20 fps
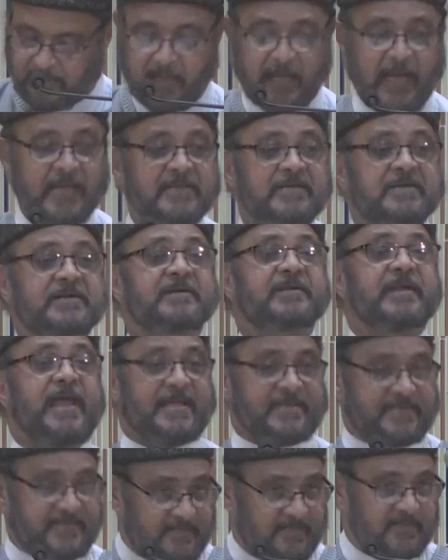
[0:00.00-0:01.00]
and
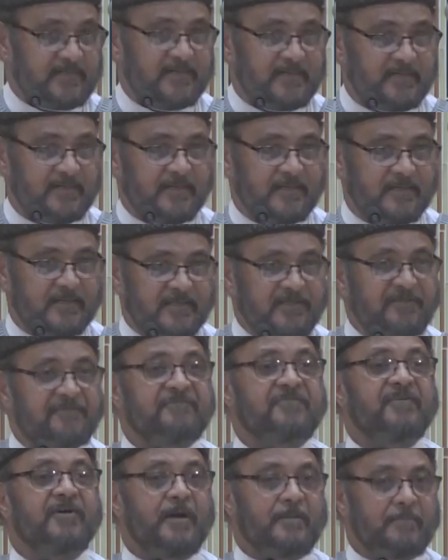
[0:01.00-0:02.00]
cracked the
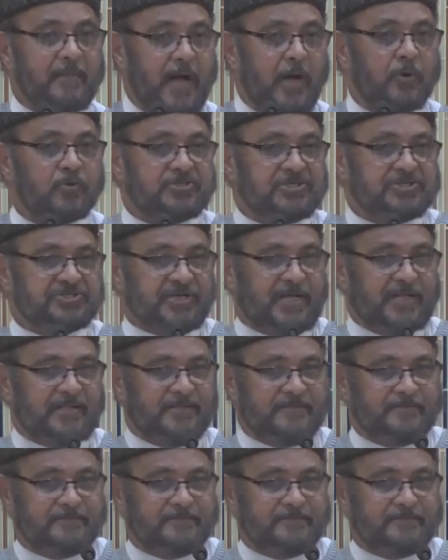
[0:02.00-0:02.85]
firm outer shell.